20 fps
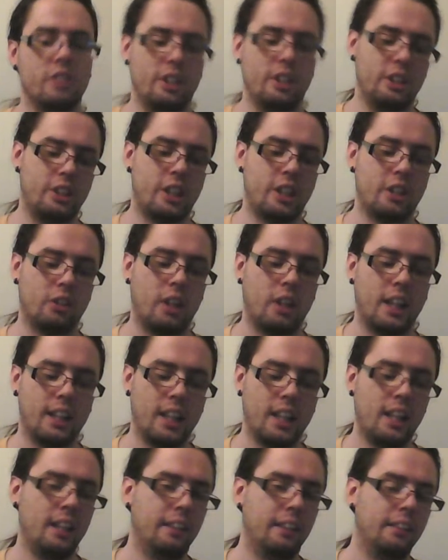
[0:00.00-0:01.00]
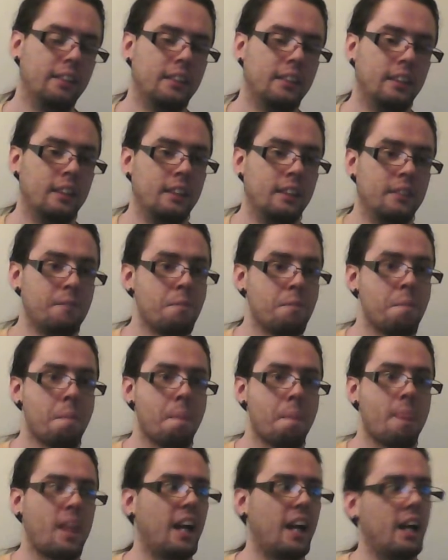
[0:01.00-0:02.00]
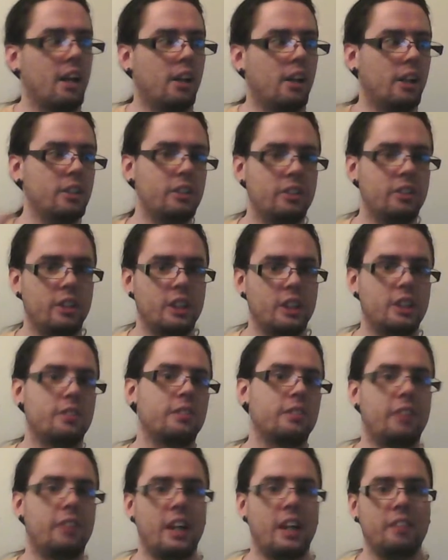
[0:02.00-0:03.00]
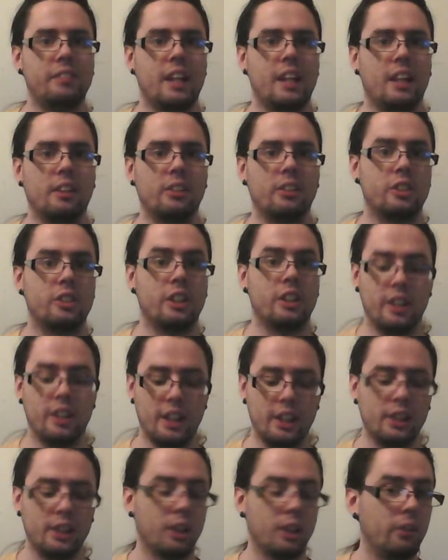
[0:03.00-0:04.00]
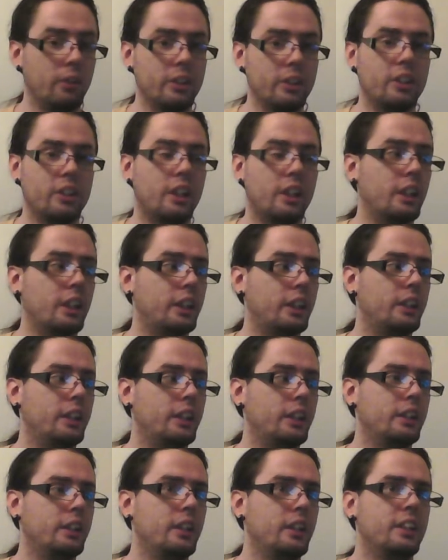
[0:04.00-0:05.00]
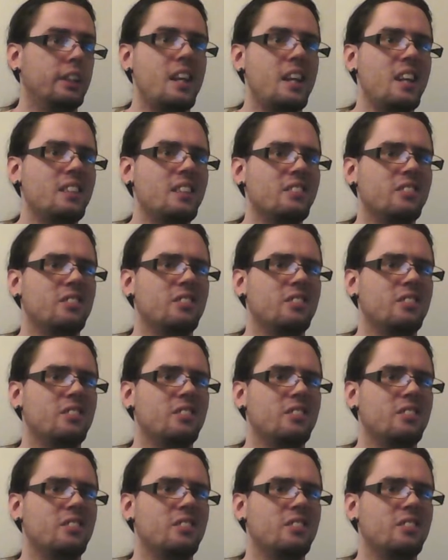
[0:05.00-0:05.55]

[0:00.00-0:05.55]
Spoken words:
in general. I got 100 darts for $5. They glow in the dark. Not